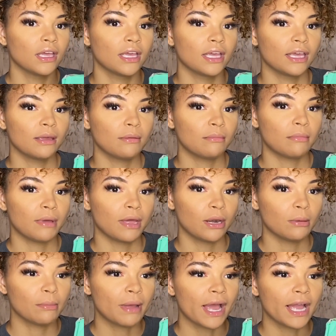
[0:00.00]
get
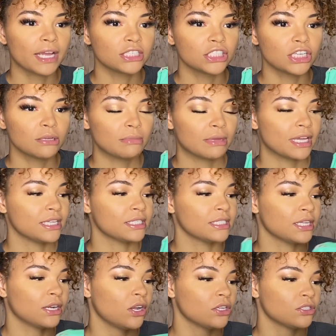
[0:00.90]
better packaging because
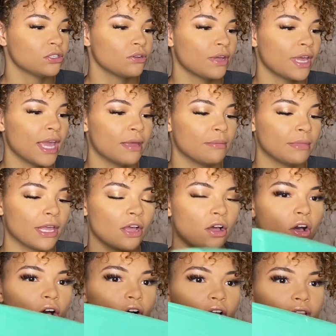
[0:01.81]
it also came like
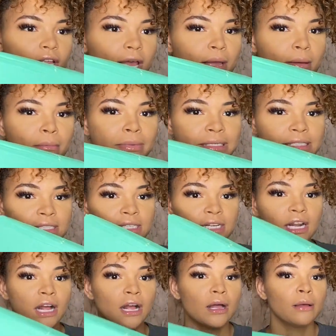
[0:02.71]
all like busted
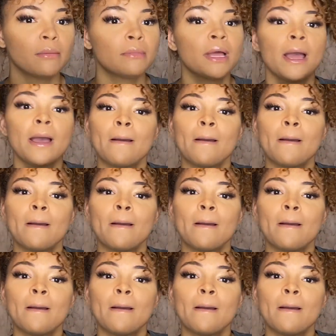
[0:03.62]
up.